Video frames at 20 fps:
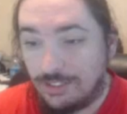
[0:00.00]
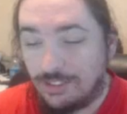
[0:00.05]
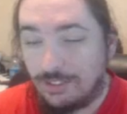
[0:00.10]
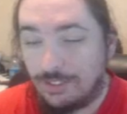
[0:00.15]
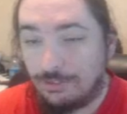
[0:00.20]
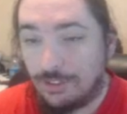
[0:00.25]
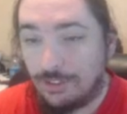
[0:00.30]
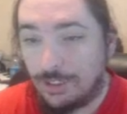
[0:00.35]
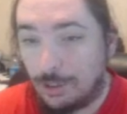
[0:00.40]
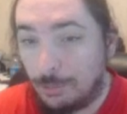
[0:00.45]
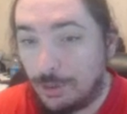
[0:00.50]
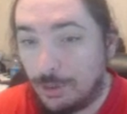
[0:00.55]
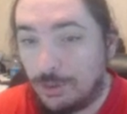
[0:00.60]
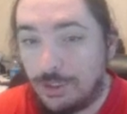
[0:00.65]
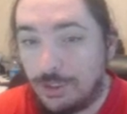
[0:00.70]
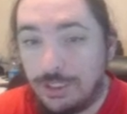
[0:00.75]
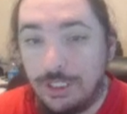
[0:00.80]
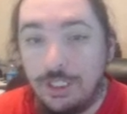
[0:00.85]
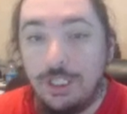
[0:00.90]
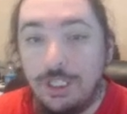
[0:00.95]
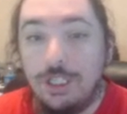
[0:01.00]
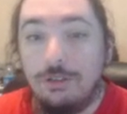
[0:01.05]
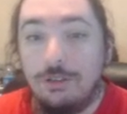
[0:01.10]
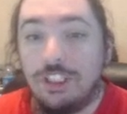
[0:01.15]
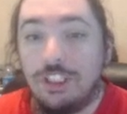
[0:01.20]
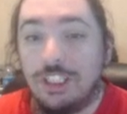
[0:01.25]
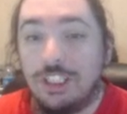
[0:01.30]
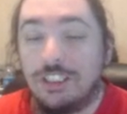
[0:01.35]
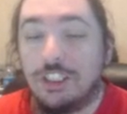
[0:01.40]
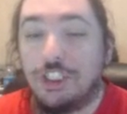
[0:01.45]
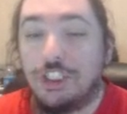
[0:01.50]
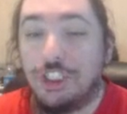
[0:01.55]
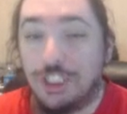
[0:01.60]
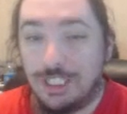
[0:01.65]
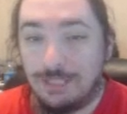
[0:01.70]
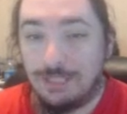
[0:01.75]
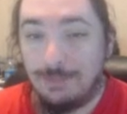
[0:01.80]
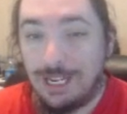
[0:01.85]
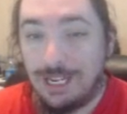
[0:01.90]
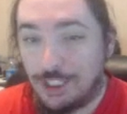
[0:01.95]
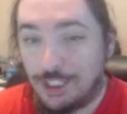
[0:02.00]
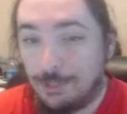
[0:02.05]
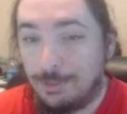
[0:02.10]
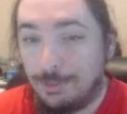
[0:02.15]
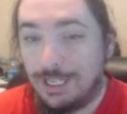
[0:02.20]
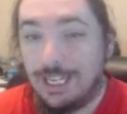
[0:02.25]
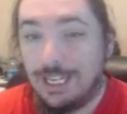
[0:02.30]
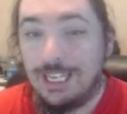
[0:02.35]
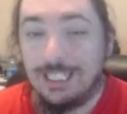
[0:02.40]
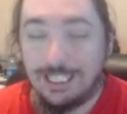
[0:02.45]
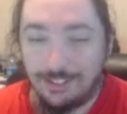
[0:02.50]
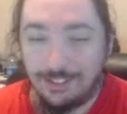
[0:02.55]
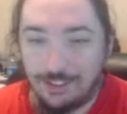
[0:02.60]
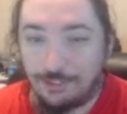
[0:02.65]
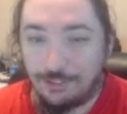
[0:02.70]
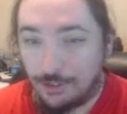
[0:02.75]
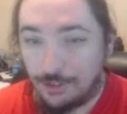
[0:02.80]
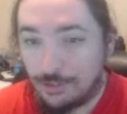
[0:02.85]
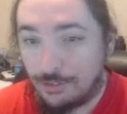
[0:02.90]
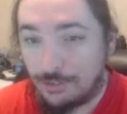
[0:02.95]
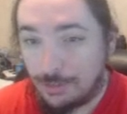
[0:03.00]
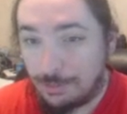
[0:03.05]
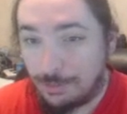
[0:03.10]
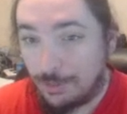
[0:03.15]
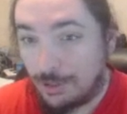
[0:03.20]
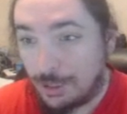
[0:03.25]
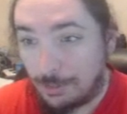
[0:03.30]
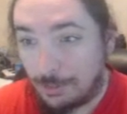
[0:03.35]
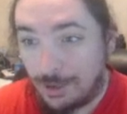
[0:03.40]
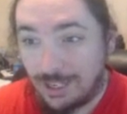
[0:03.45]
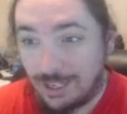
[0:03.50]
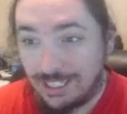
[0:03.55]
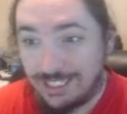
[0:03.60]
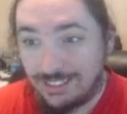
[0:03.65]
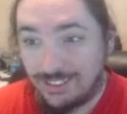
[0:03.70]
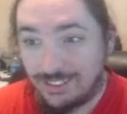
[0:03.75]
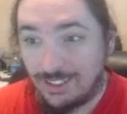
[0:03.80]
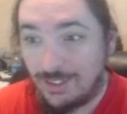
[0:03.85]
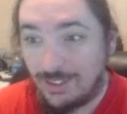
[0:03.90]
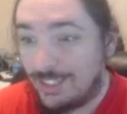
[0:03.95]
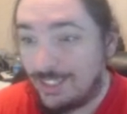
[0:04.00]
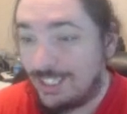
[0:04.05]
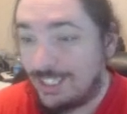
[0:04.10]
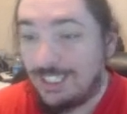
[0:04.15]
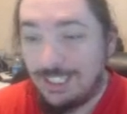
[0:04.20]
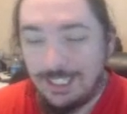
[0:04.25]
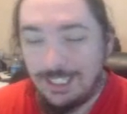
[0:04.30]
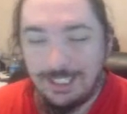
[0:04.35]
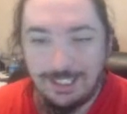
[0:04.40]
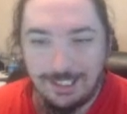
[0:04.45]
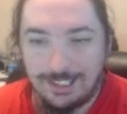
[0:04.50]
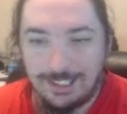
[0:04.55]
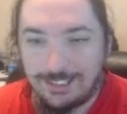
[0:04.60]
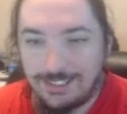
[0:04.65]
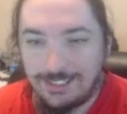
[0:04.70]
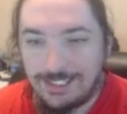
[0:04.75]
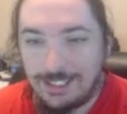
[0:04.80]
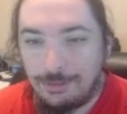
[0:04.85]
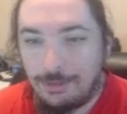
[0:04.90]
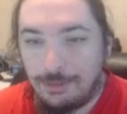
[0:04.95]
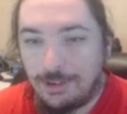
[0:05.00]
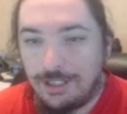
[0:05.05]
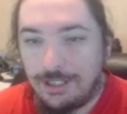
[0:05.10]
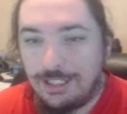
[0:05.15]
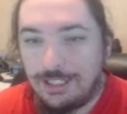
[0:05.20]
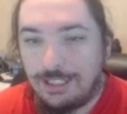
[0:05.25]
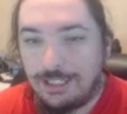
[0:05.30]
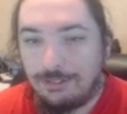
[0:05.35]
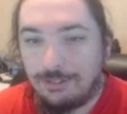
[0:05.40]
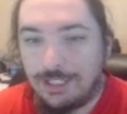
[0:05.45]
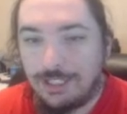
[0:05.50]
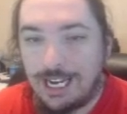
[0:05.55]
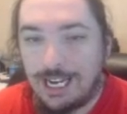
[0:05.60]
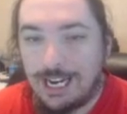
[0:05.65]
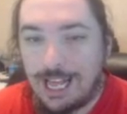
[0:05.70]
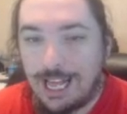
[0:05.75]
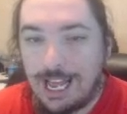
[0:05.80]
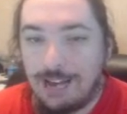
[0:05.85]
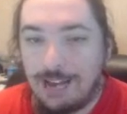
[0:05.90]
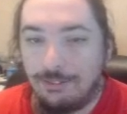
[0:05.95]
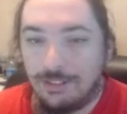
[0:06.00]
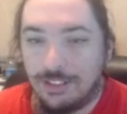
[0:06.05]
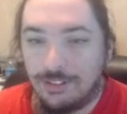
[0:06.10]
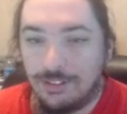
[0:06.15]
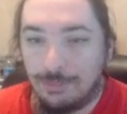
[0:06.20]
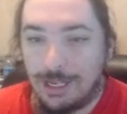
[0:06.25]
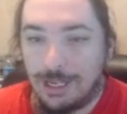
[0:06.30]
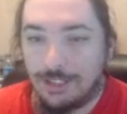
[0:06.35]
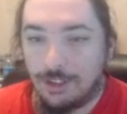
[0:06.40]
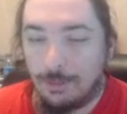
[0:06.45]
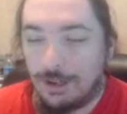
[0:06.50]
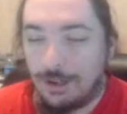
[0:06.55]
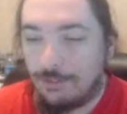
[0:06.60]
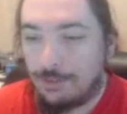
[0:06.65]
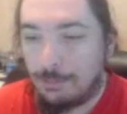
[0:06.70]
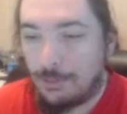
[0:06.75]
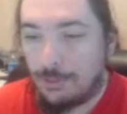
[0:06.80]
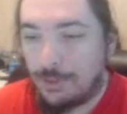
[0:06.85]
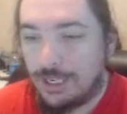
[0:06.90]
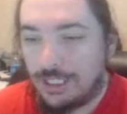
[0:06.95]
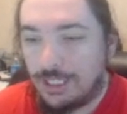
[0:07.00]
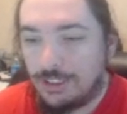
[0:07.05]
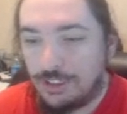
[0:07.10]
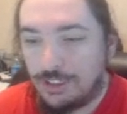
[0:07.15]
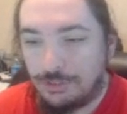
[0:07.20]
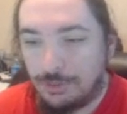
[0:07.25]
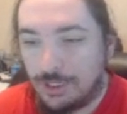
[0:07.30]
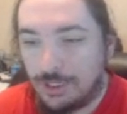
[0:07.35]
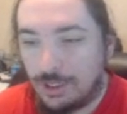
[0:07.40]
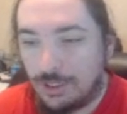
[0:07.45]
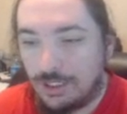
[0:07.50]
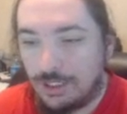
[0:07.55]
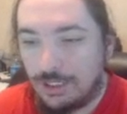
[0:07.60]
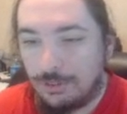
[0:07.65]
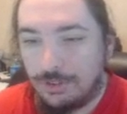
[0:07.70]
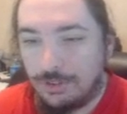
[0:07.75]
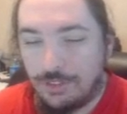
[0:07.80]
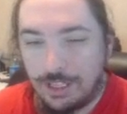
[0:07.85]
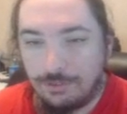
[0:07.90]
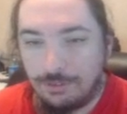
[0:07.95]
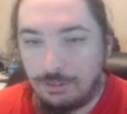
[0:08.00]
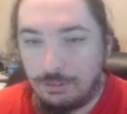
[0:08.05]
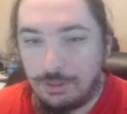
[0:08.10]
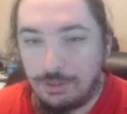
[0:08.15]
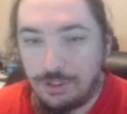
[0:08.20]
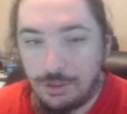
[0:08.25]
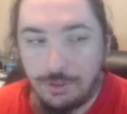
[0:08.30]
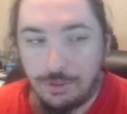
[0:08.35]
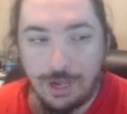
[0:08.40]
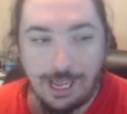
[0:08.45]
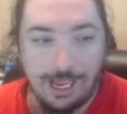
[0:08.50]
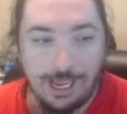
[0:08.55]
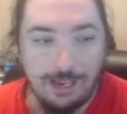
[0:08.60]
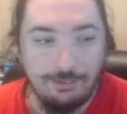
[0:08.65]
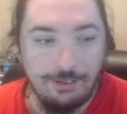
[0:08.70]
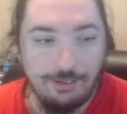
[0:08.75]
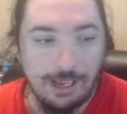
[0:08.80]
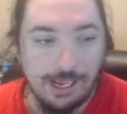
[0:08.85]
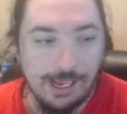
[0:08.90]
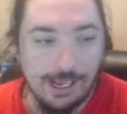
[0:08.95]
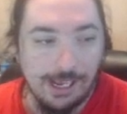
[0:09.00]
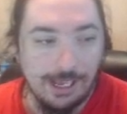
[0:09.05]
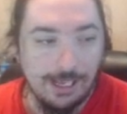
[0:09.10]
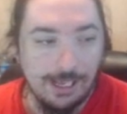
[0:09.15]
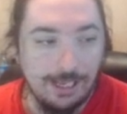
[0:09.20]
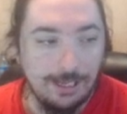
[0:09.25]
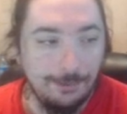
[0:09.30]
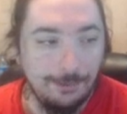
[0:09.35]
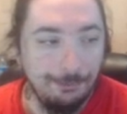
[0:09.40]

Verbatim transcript: for Garbodor, which has a shitty matchup against the first three Pokemon. So you can see where we're kind of at with this matchup. I've been pouring on just really hard to deal with. Thankfully, we do have a uh,